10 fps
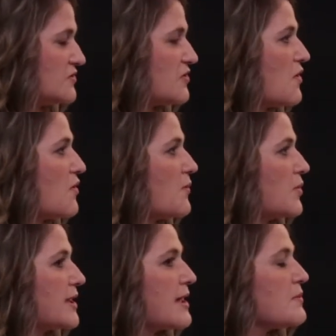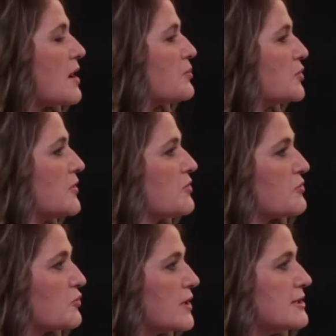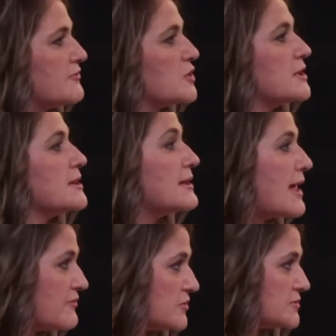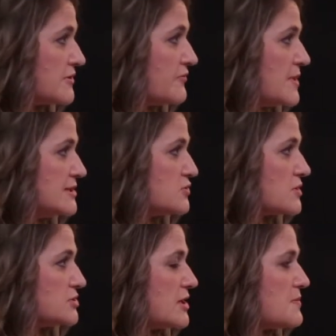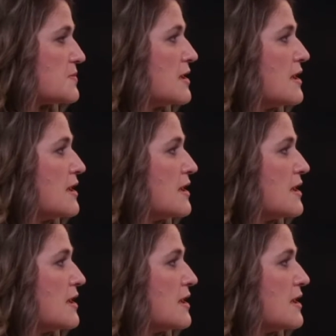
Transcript: So we came up with the 3 different levels of mentorship.